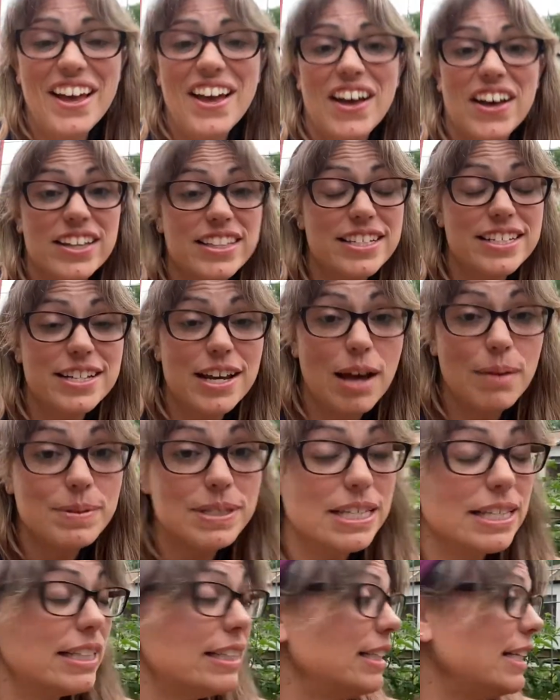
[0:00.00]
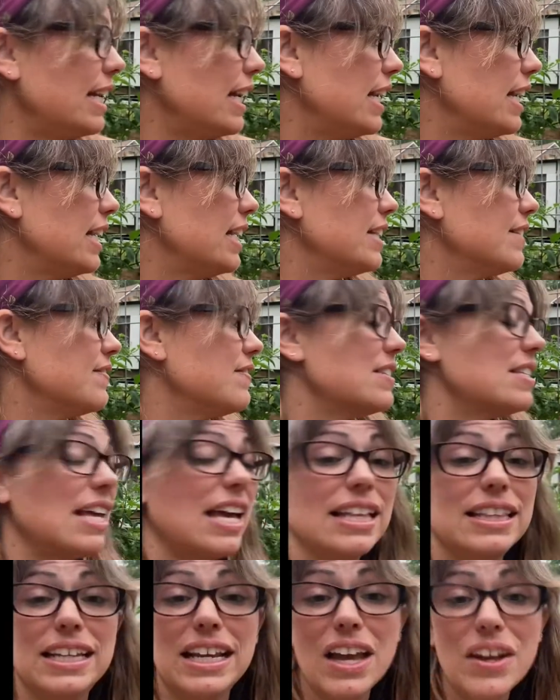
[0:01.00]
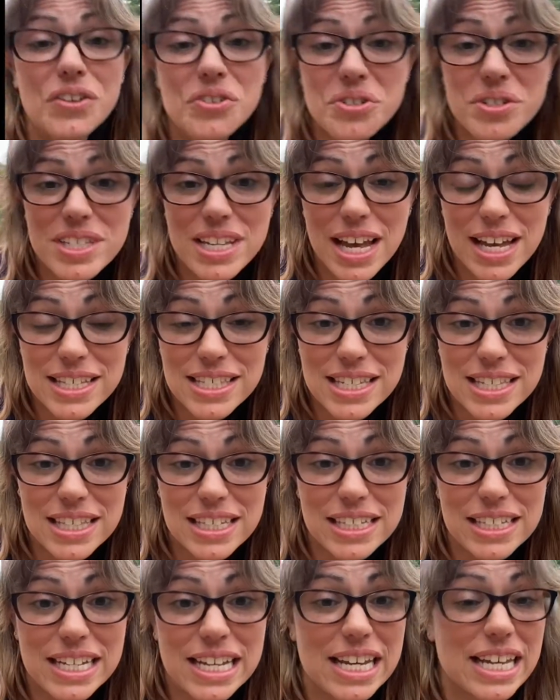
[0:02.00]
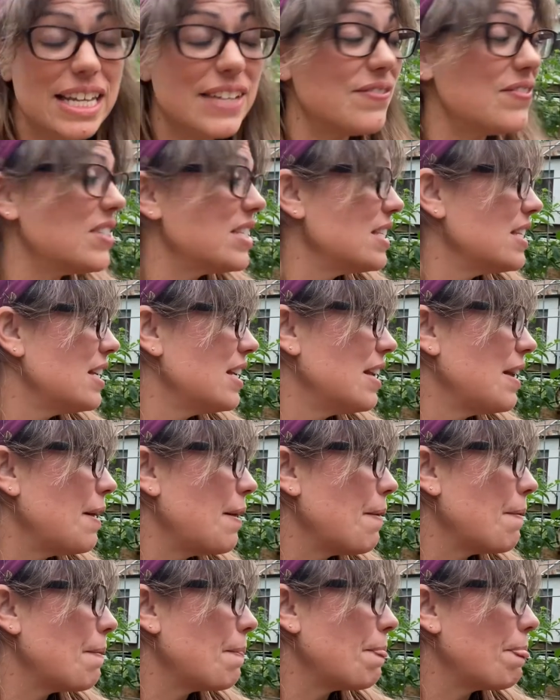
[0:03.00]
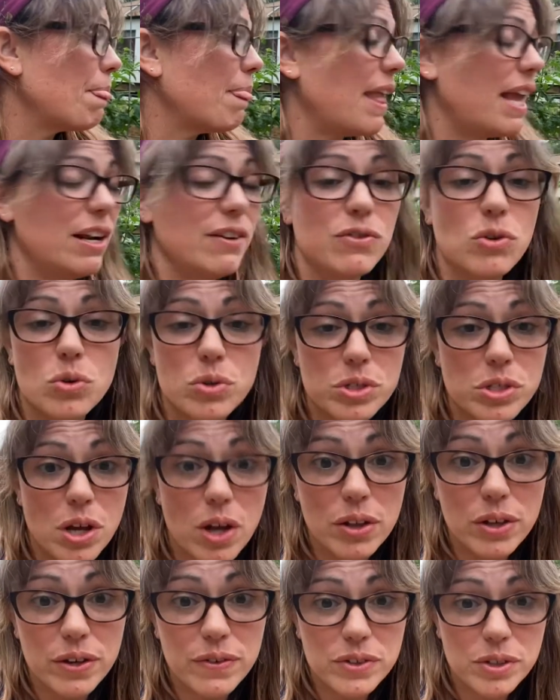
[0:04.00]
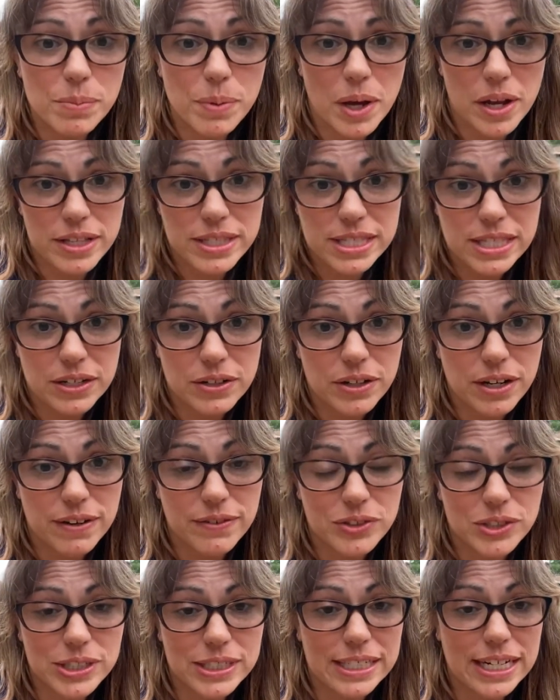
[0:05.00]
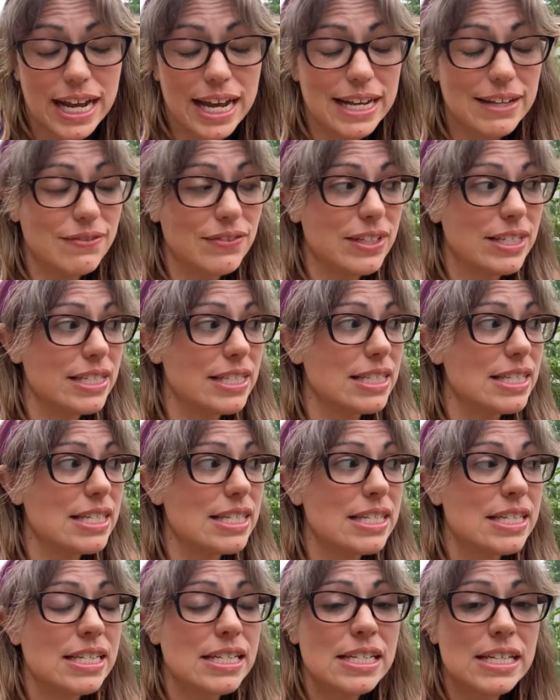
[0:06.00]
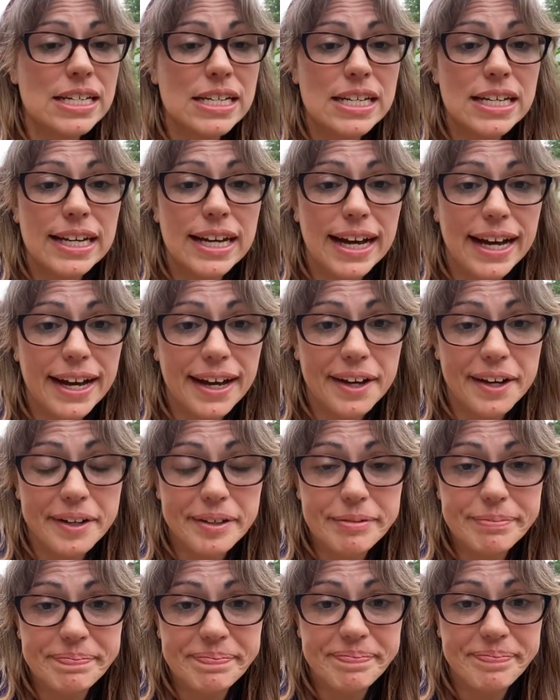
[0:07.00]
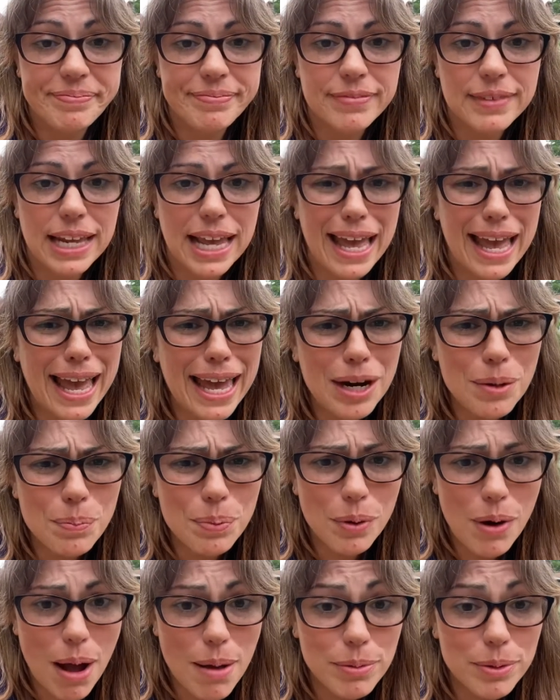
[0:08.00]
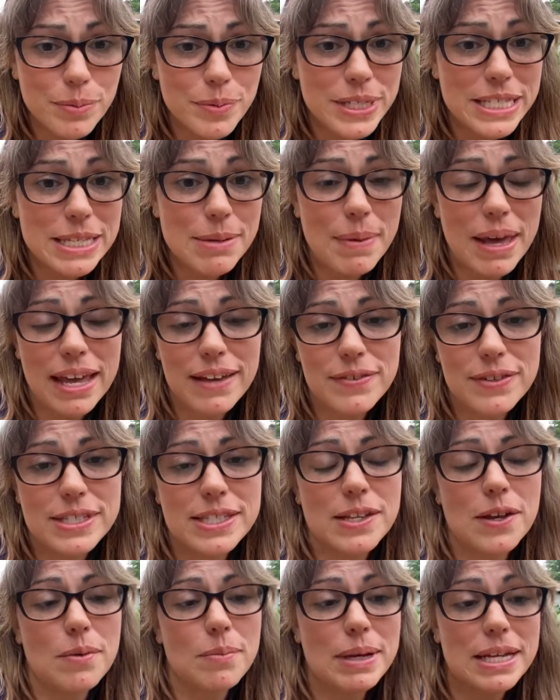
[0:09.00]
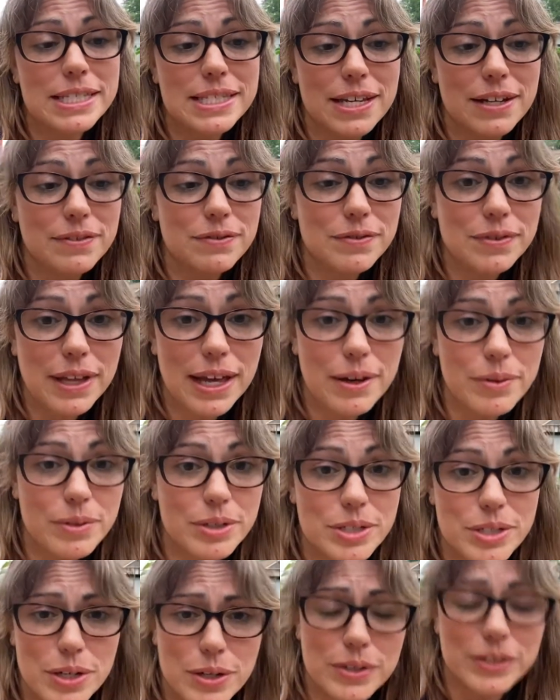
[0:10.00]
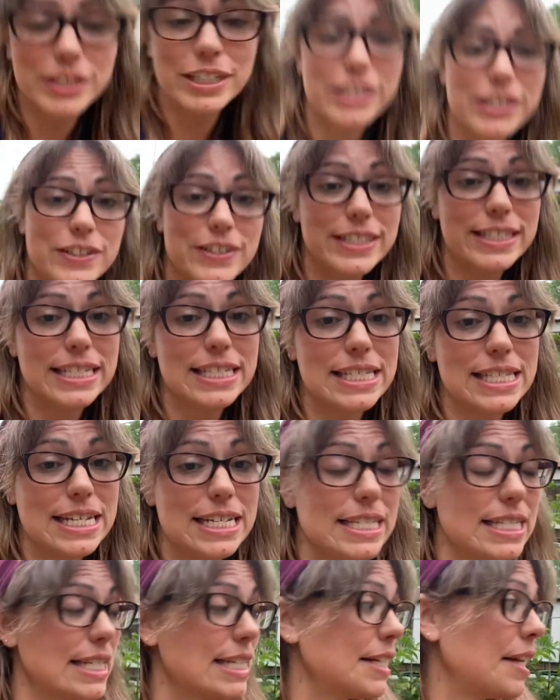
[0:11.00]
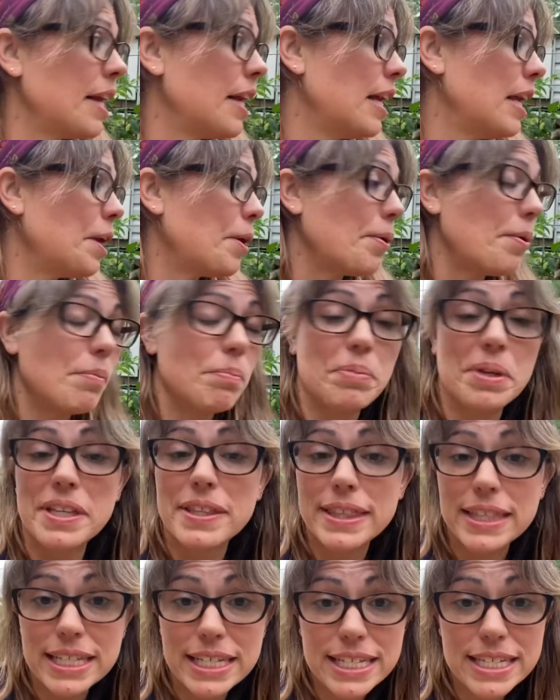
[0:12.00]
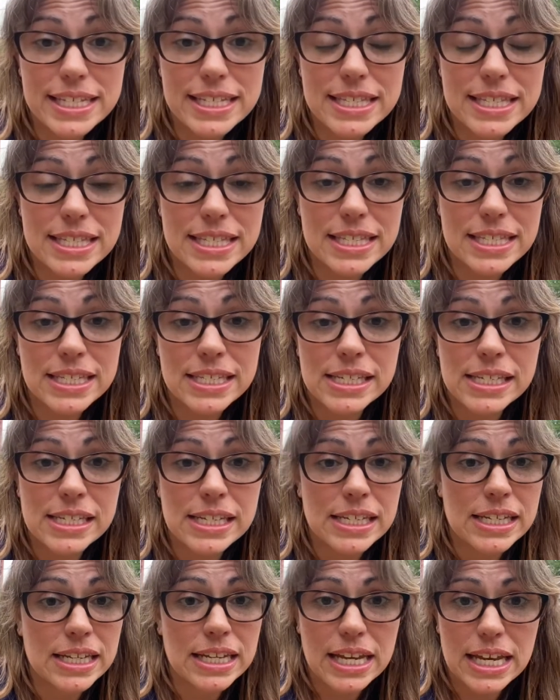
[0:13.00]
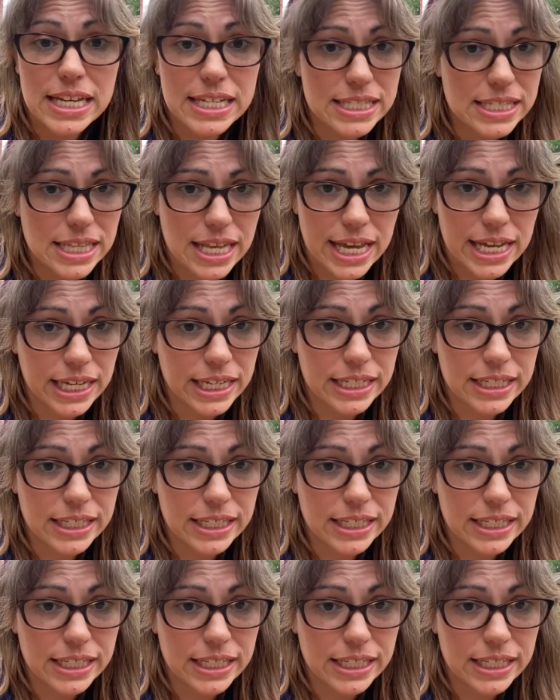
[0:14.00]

on the tops of the leaves and the undersides of the leaves. And of course, all over the pods that are covered in aphids. Um, I had a problem with some aphids on my sunflowers earlier in the season, but this is like